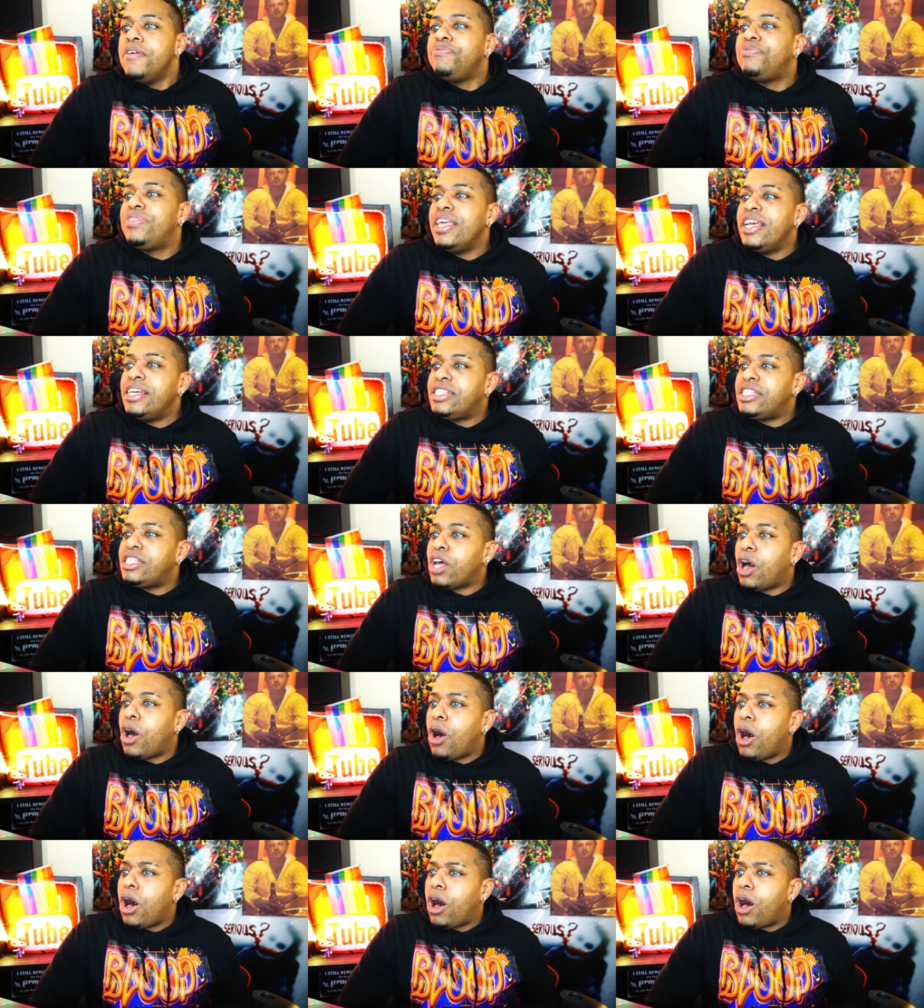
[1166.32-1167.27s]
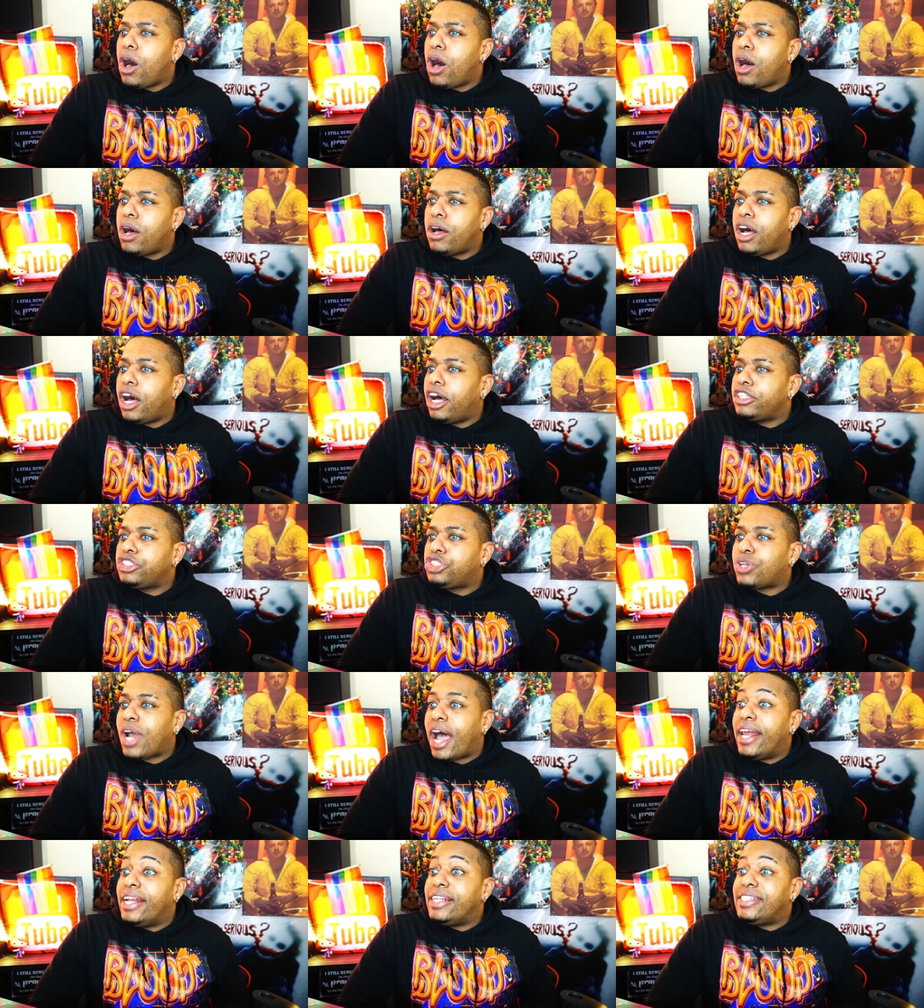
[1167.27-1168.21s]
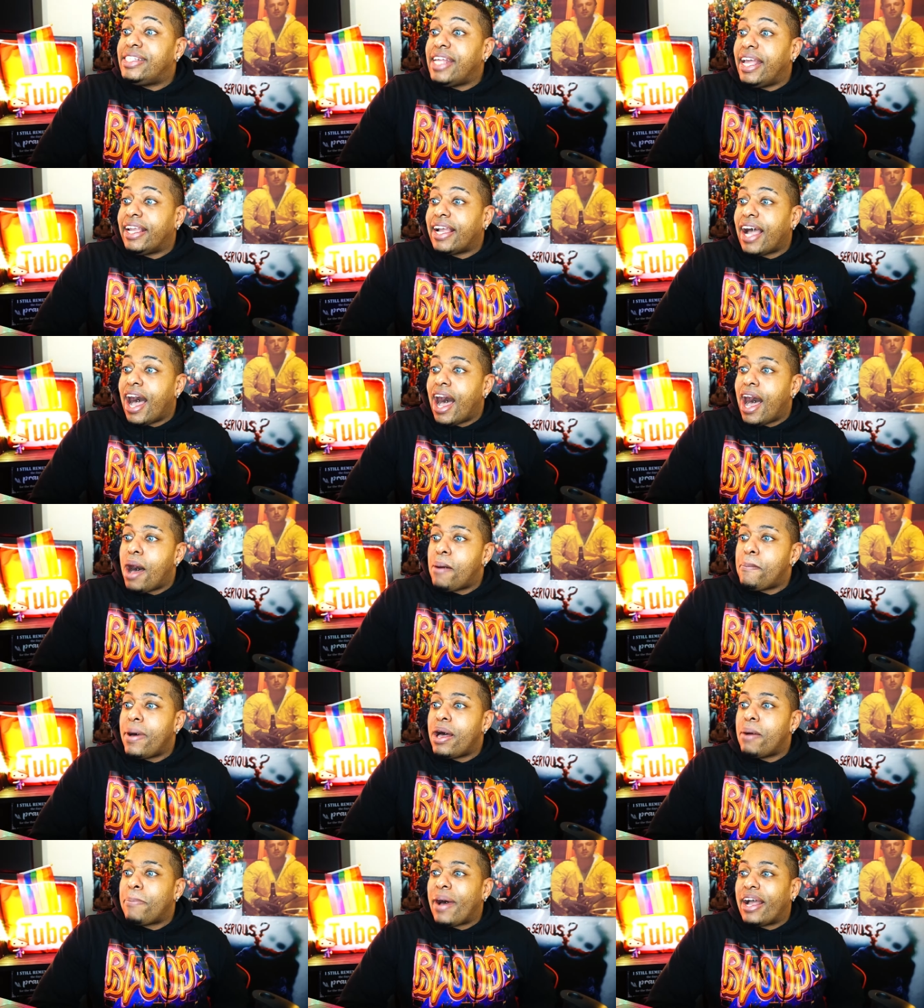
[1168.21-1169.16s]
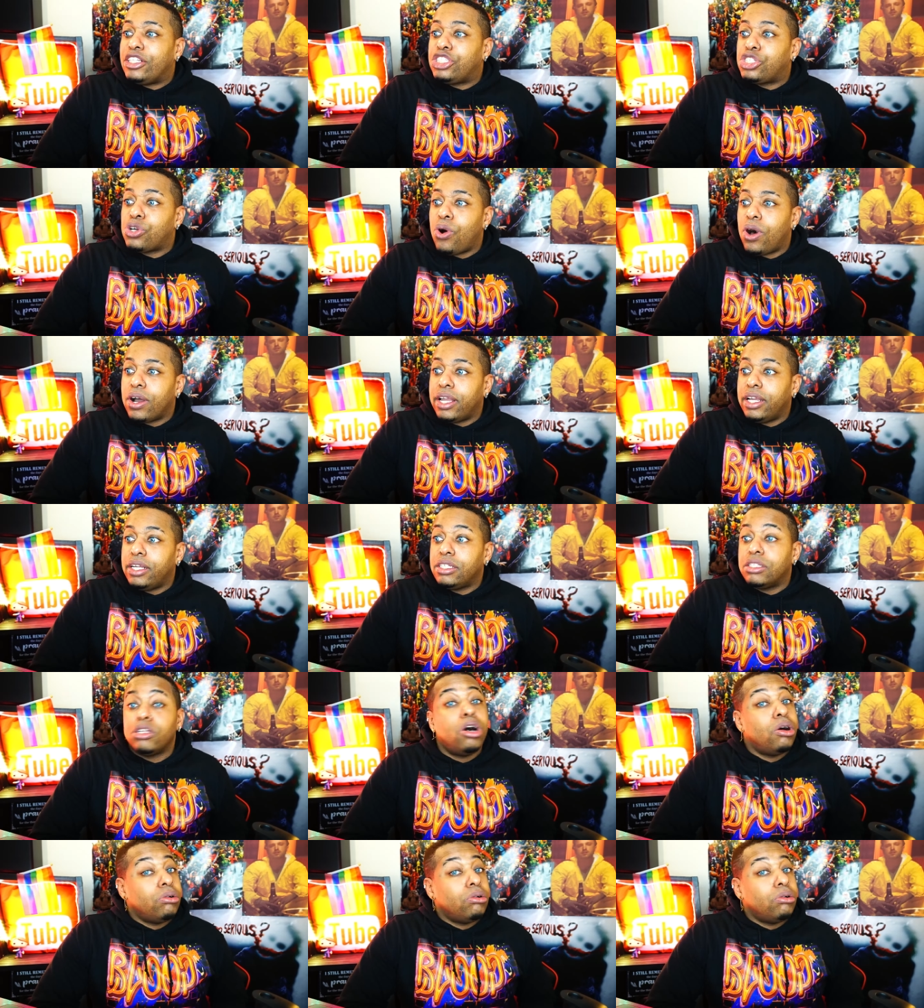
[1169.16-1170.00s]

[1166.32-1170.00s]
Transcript: This, try to stay calm by talking.